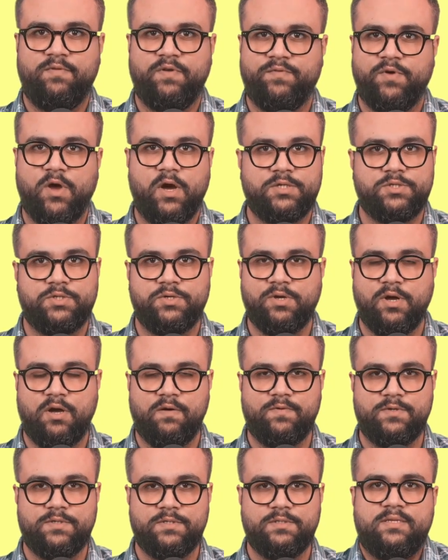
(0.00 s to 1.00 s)
We've got you
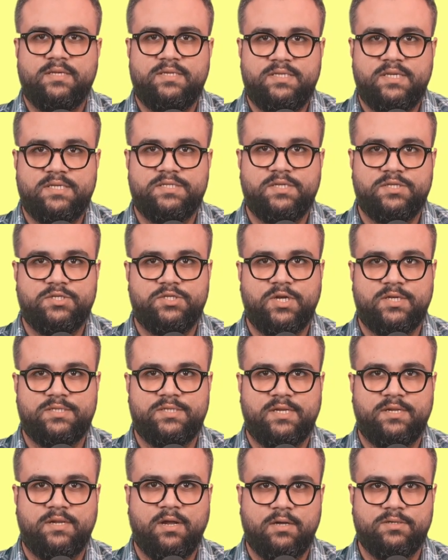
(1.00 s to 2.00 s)
covered. This isn't
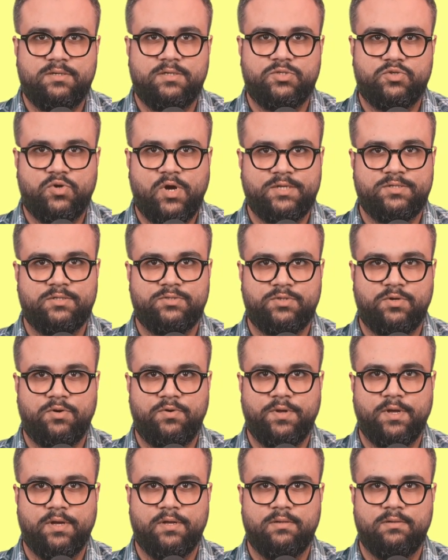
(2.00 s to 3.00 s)
just another dry
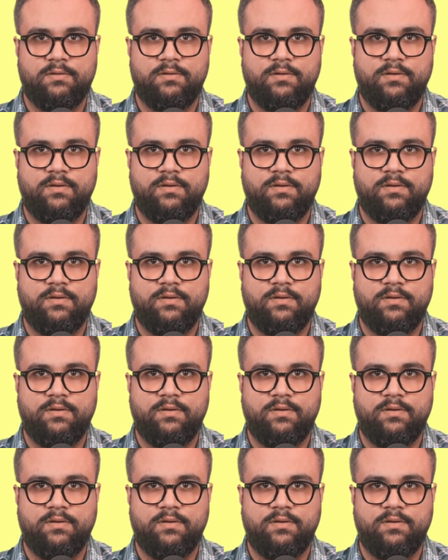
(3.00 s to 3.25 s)
tutorial.